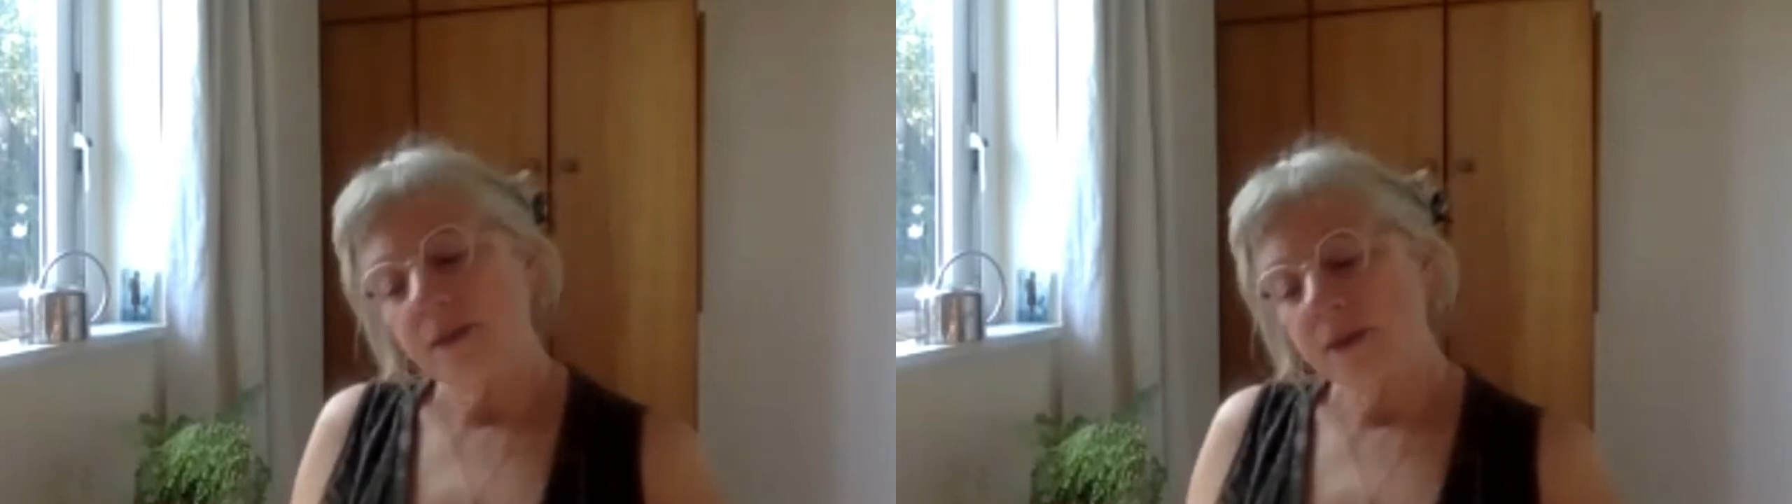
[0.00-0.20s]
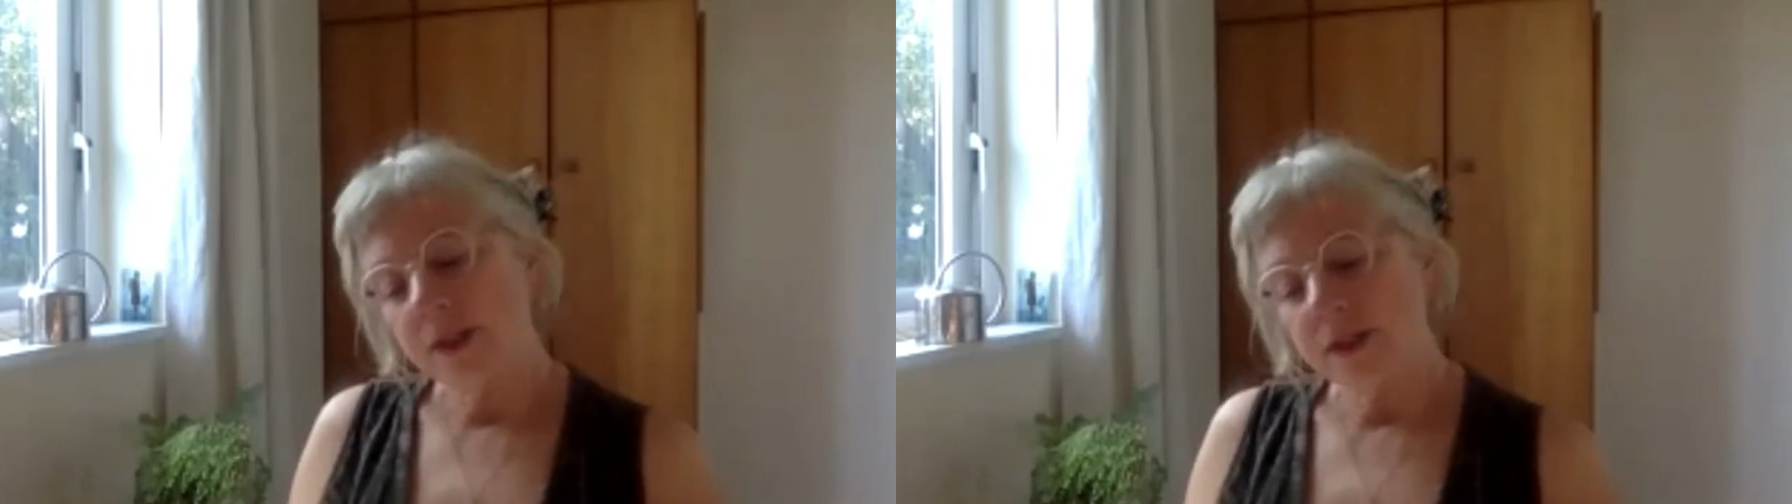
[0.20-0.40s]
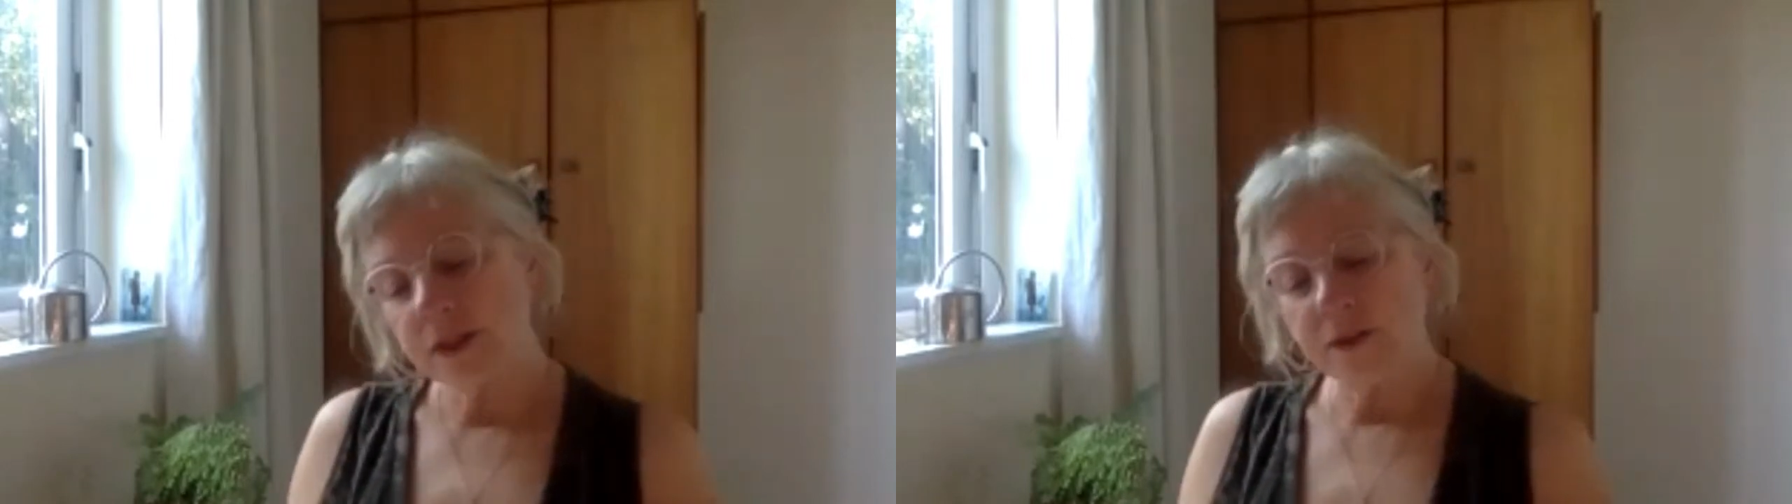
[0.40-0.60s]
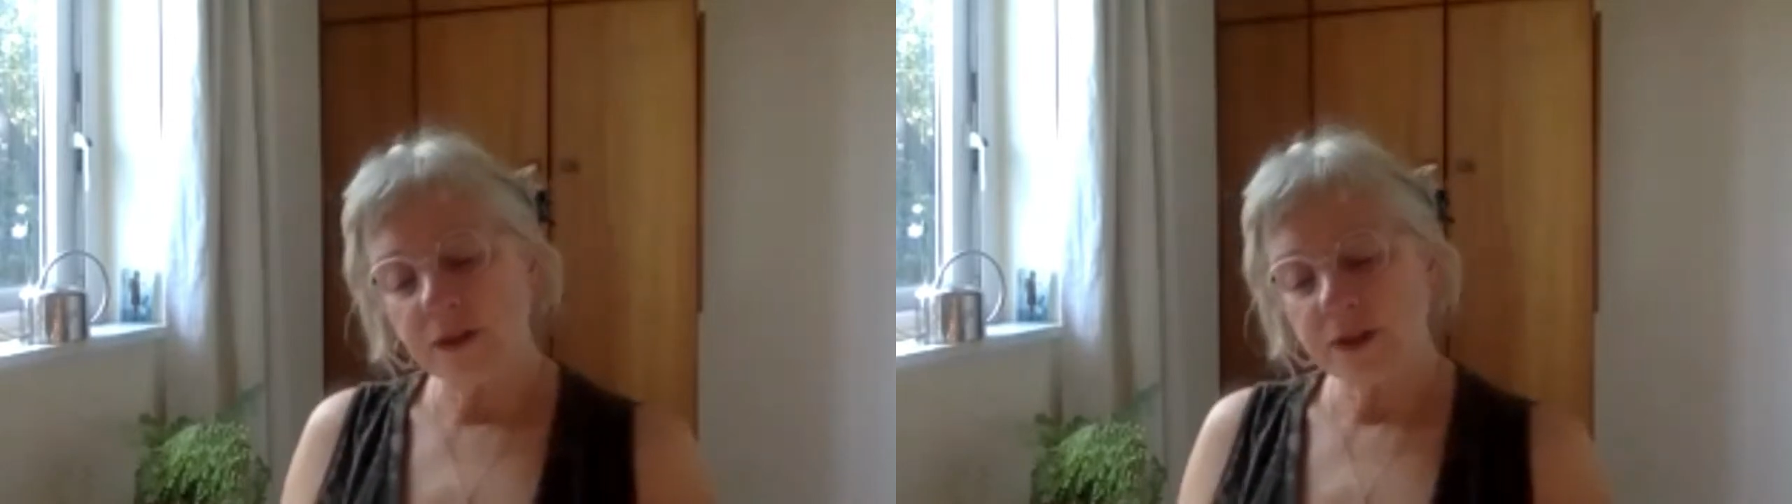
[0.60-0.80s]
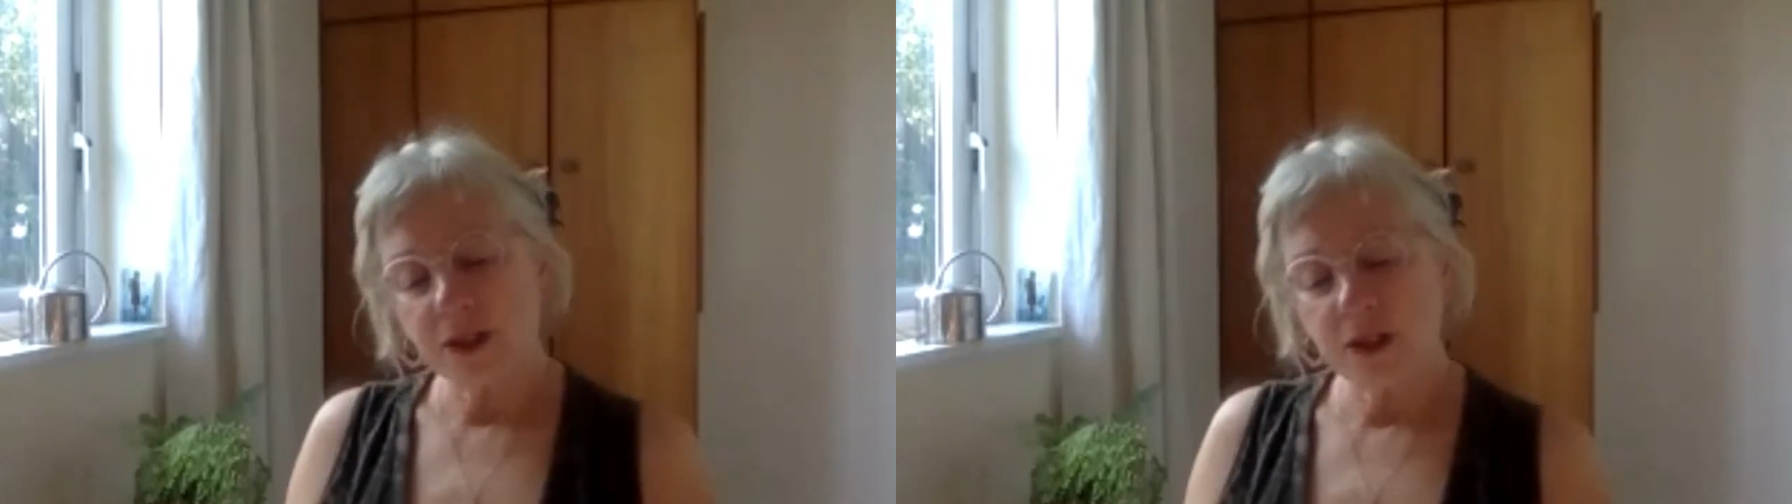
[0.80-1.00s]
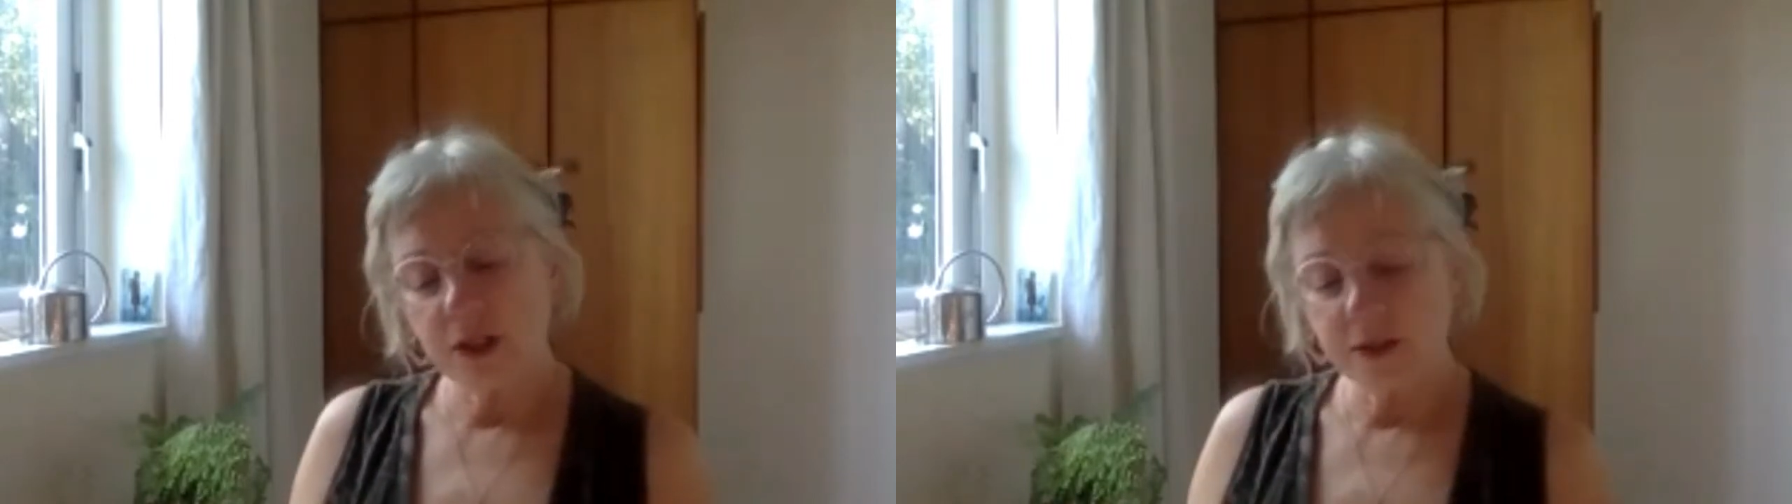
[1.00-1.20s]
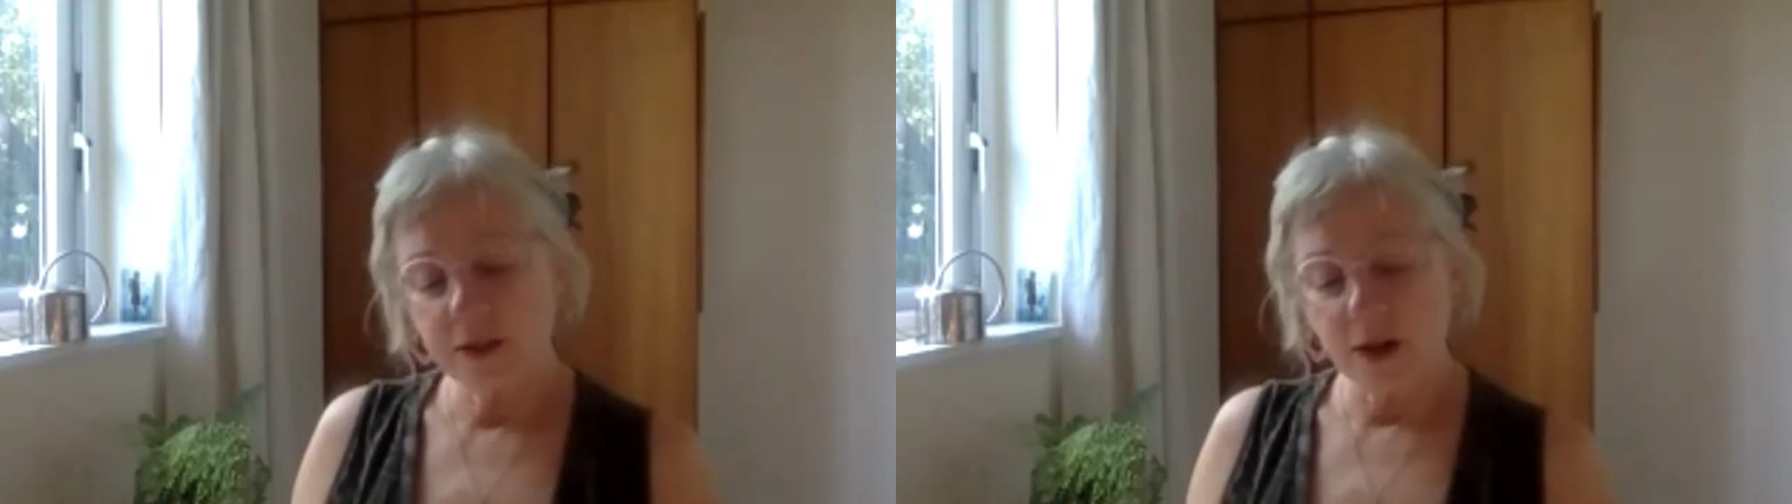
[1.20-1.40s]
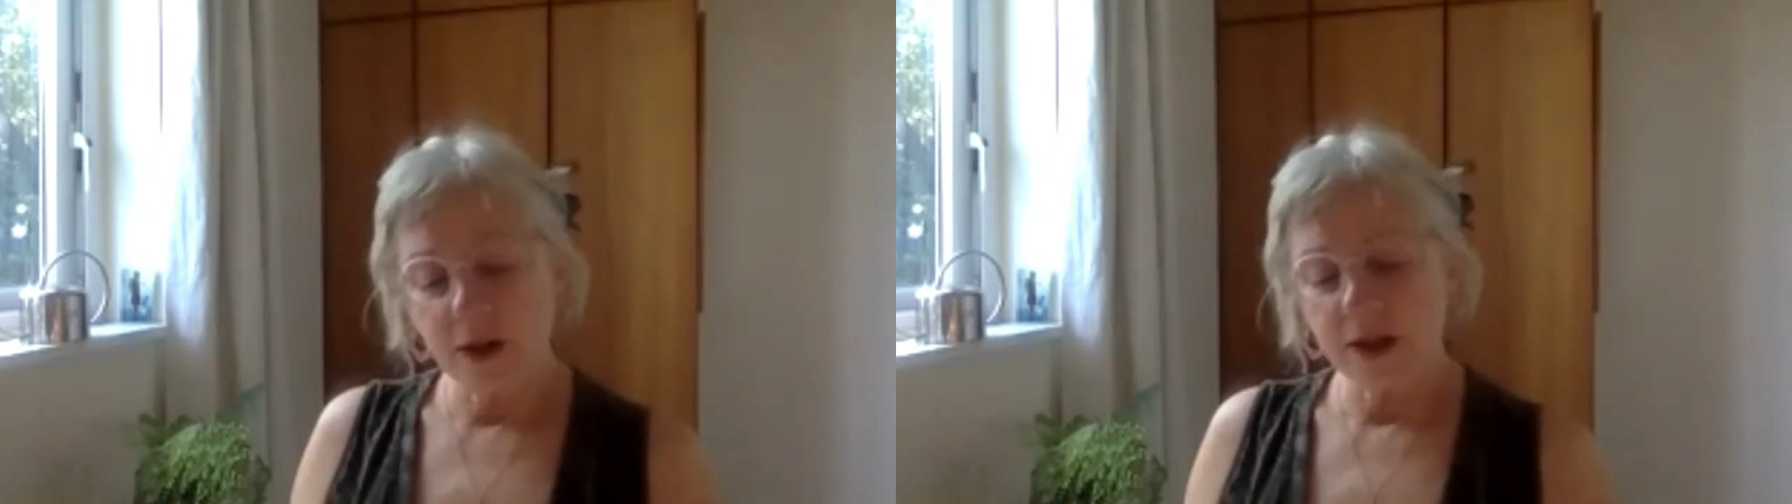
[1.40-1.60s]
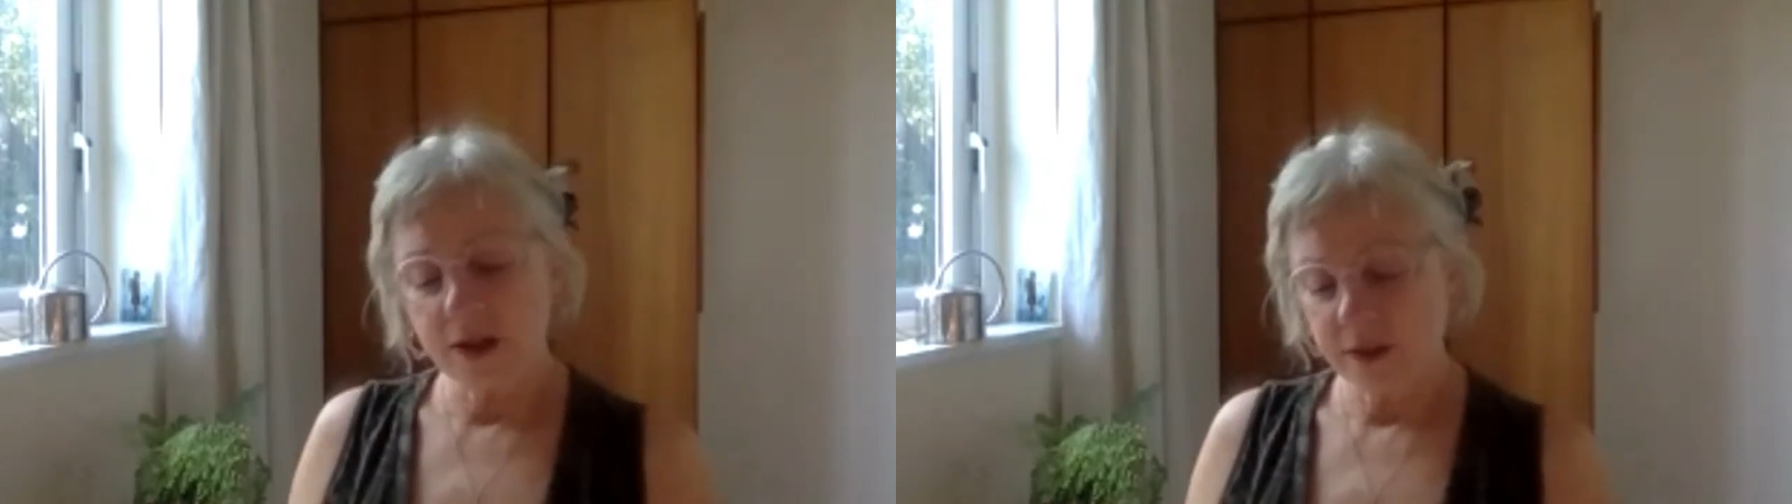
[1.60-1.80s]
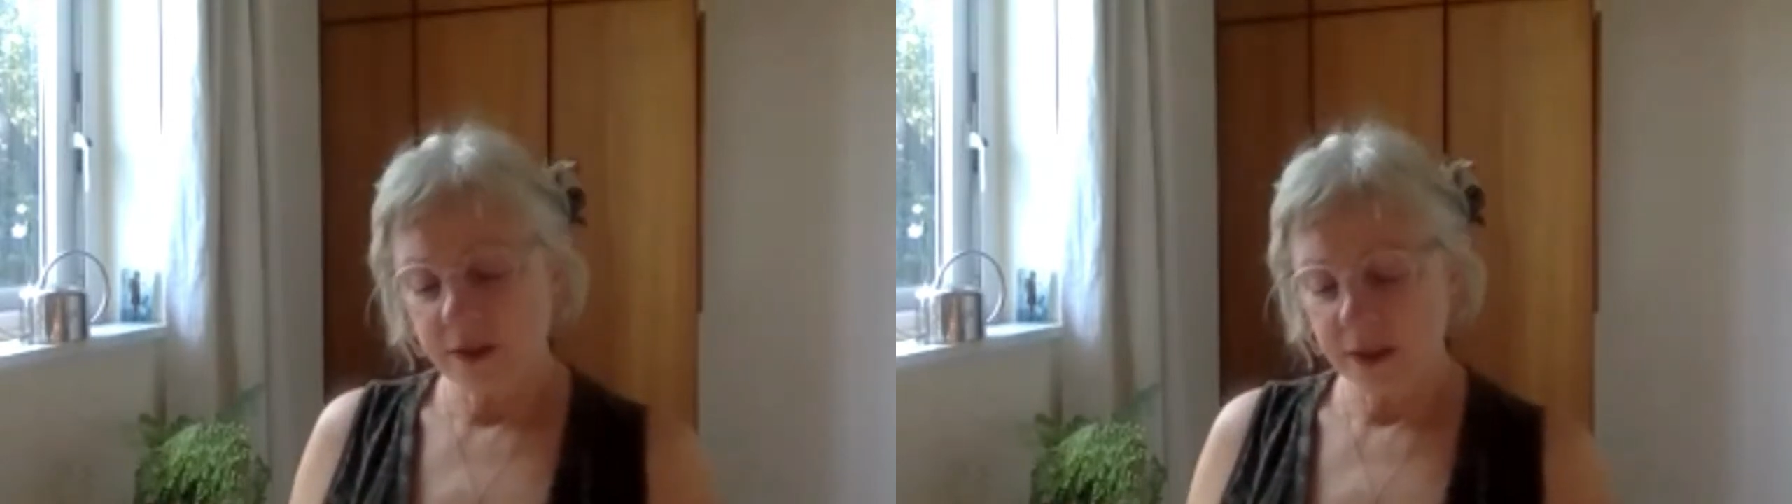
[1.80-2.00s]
discovers that she's an artist,